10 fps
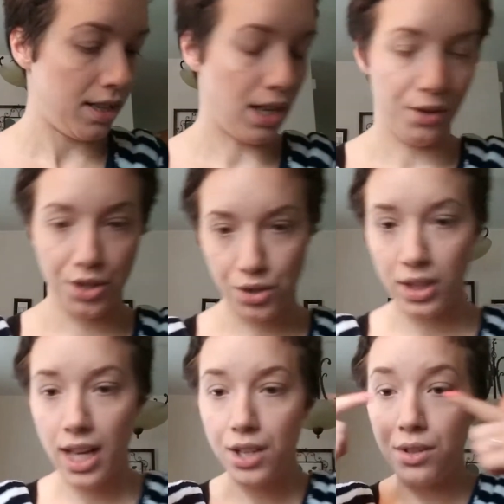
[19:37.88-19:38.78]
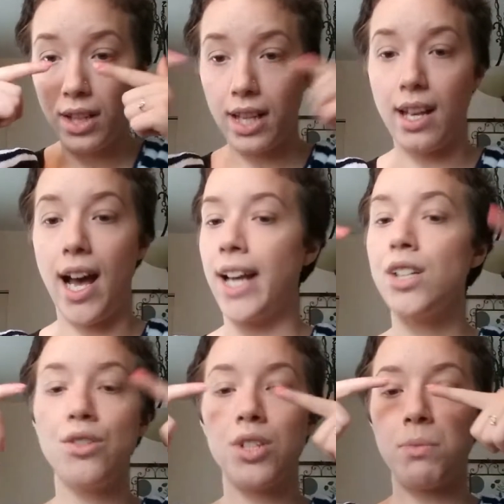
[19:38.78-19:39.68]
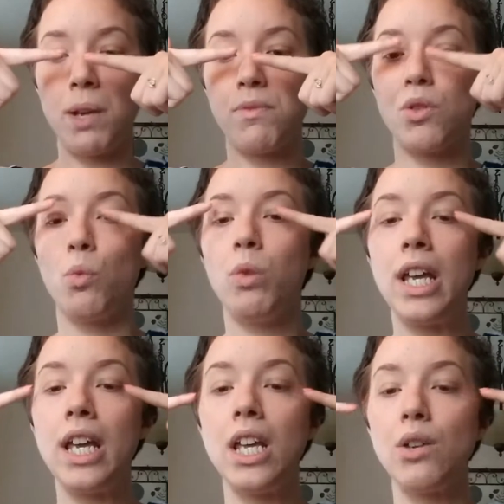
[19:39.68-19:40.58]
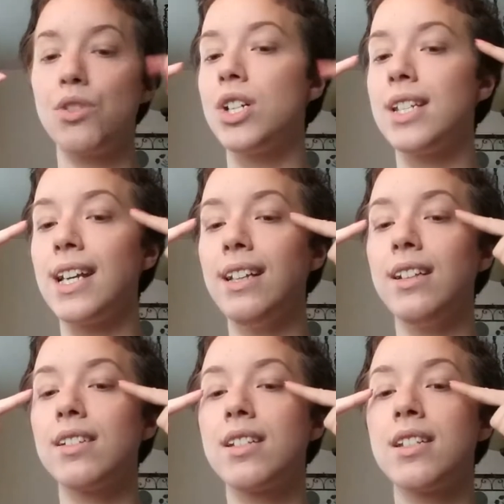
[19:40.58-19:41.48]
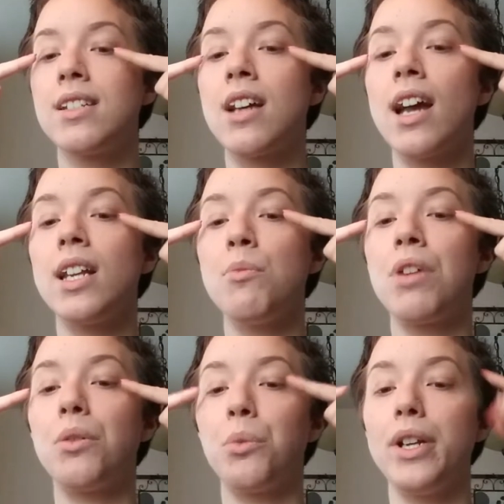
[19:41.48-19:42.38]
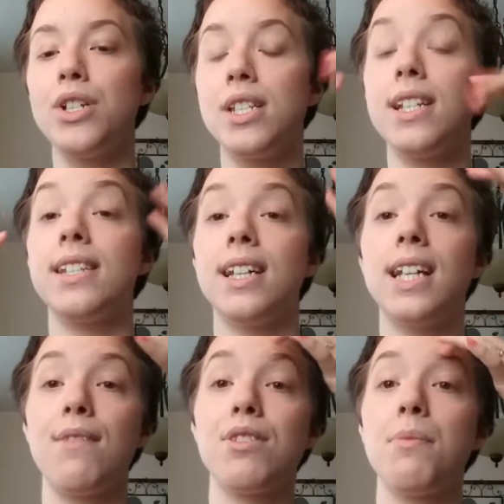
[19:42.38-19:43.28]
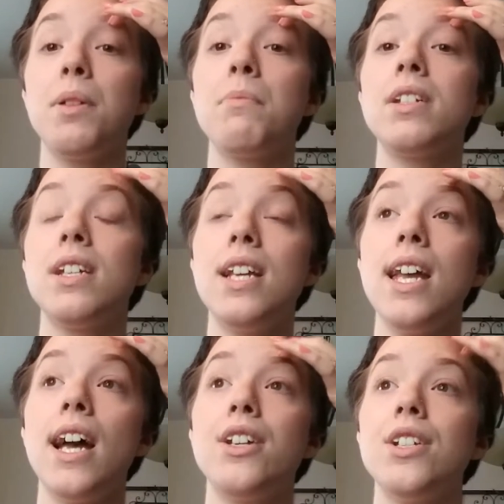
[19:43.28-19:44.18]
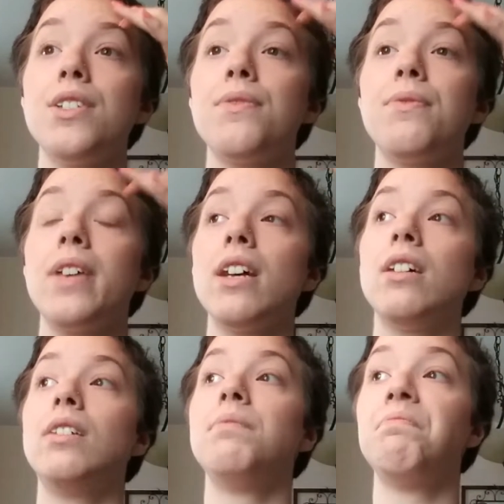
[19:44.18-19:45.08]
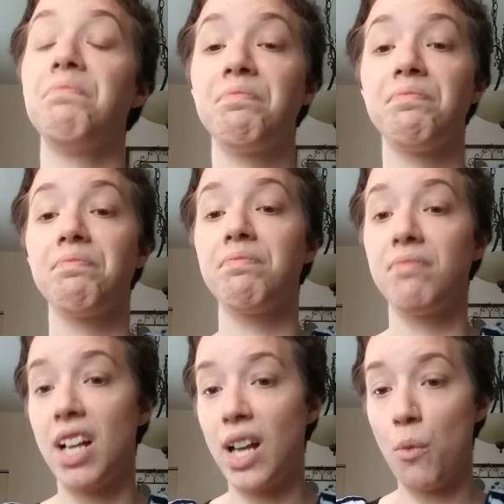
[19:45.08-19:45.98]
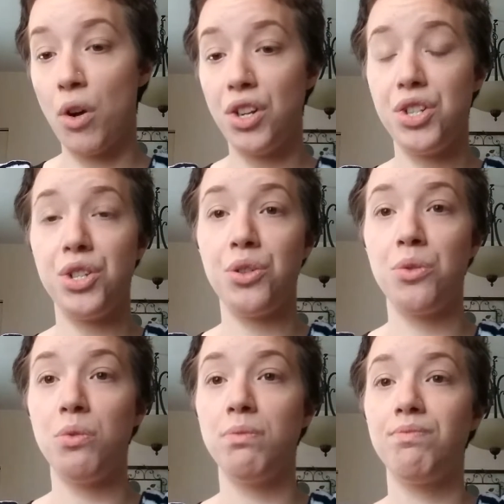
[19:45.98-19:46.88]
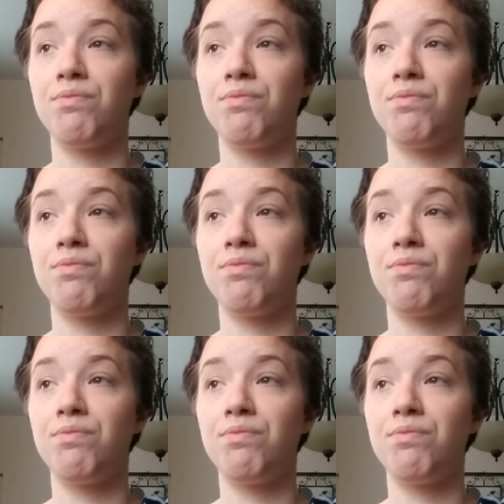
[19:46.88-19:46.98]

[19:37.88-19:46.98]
Now usually I do like, I can do sometimes the wing or just like a little tiny brown wing just to say that I have something, but today I just feel like I want to do,